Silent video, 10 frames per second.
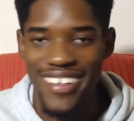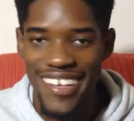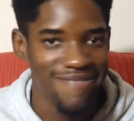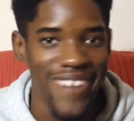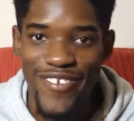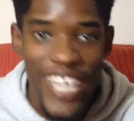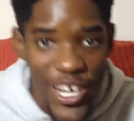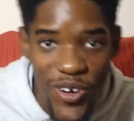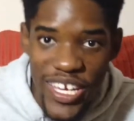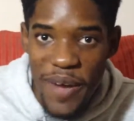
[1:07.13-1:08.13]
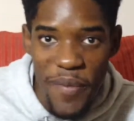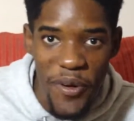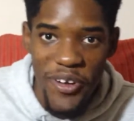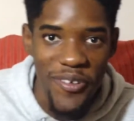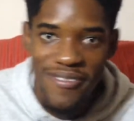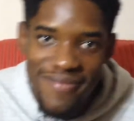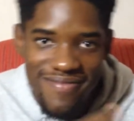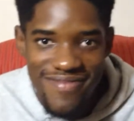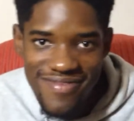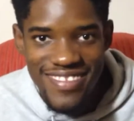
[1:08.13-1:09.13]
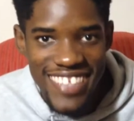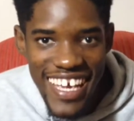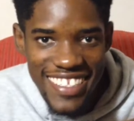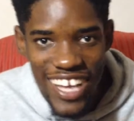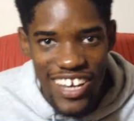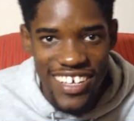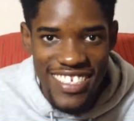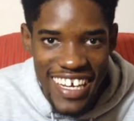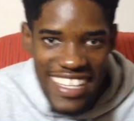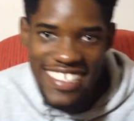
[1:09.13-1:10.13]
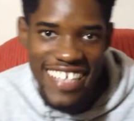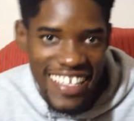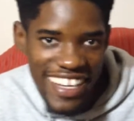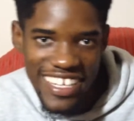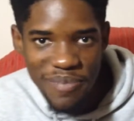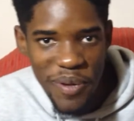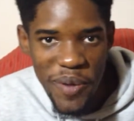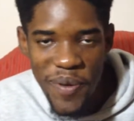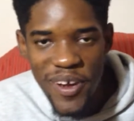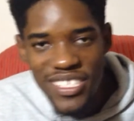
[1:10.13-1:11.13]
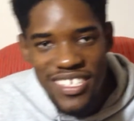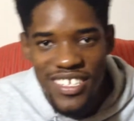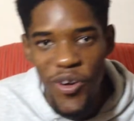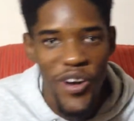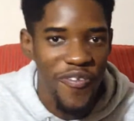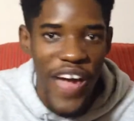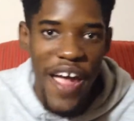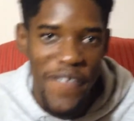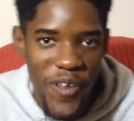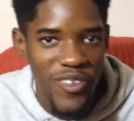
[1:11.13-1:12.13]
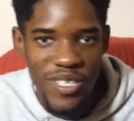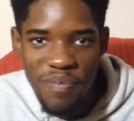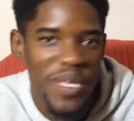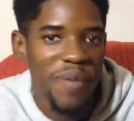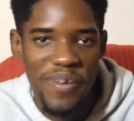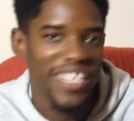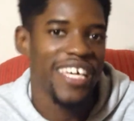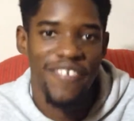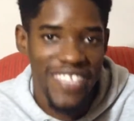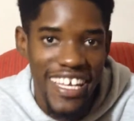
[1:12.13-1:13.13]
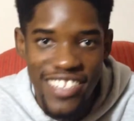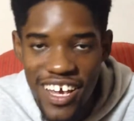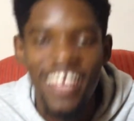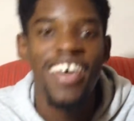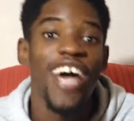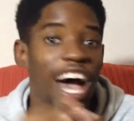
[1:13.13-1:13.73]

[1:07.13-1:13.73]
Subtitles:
I really don't care about $10, at least $10 per person, or 5,000 people give $10.